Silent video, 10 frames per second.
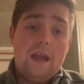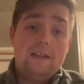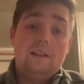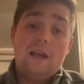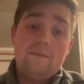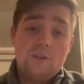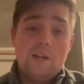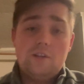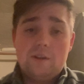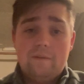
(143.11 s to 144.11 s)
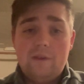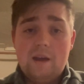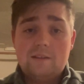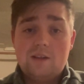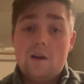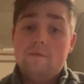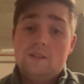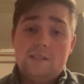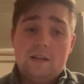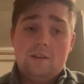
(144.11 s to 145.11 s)
and life changing effects of
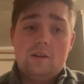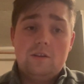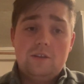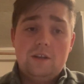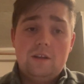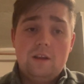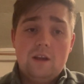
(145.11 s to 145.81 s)
this technology,